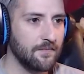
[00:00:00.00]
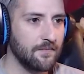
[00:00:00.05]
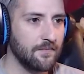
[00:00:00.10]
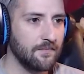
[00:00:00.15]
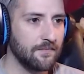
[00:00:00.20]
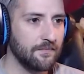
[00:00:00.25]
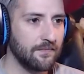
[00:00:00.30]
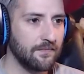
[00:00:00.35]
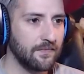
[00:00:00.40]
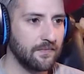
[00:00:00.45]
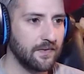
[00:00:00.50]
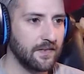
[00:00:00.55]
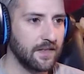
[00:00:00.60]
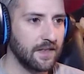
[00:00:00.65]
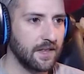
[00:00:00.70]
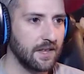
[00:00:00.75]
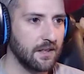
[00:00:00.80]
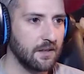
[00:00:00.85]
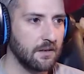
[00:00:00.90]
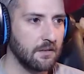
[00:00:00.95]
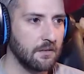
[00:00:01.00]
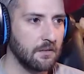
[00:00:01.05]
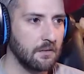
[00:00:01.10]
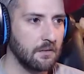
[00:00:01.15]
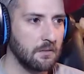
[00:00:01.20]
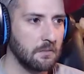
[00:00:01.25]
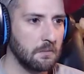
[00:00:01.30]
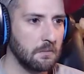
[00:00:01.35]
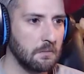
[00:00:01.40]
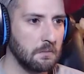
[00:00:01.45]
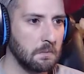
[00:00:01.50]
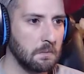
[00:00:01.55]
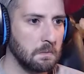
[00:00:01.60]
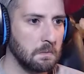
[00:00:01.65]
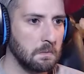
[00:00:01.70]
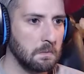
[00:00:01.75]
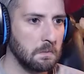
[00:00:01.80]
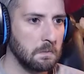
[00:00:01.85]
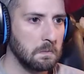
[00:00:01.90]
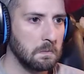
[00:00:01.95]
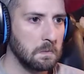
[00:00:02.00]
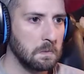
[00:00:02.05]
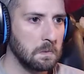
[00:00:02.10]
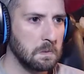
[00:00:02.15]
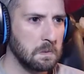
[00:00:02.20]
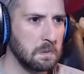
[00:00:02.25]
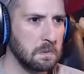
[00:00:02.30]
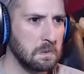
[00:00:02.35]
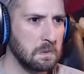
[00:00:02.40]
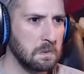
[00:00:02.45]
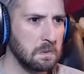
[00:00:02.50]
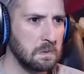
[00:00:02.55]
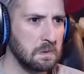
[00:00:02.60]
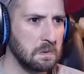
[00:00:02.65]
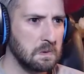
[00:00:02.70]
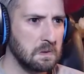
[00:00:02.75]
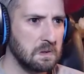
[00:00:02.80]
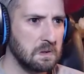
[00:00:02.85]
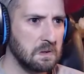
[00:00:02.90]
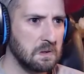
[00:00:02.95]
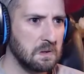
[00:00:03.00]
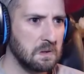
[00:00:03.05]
Nothing is said.